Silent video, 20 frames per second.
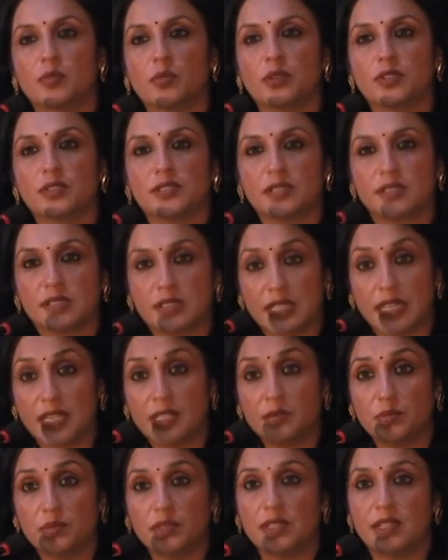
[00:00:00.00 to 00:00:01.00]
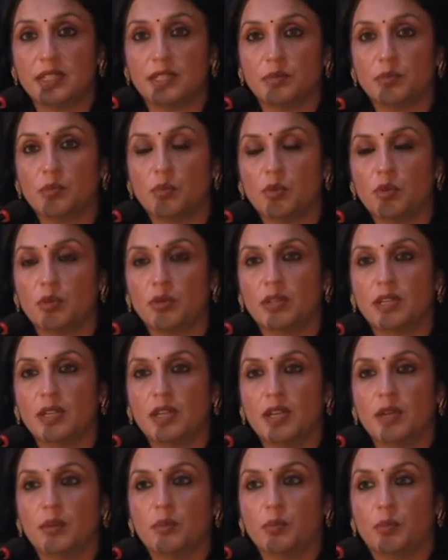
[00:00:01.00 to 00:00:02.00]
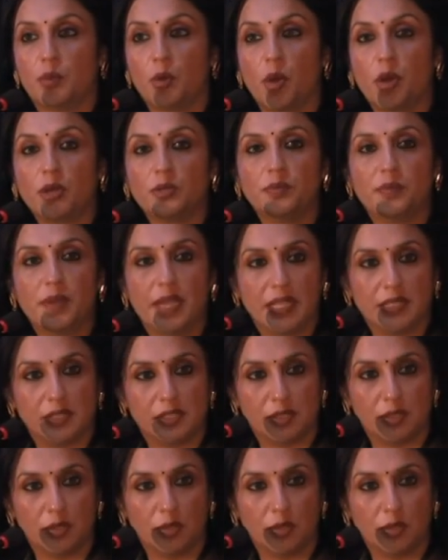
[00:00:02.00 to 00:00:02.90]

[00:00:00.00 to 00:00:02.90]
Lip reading: more sustainable and more broad-based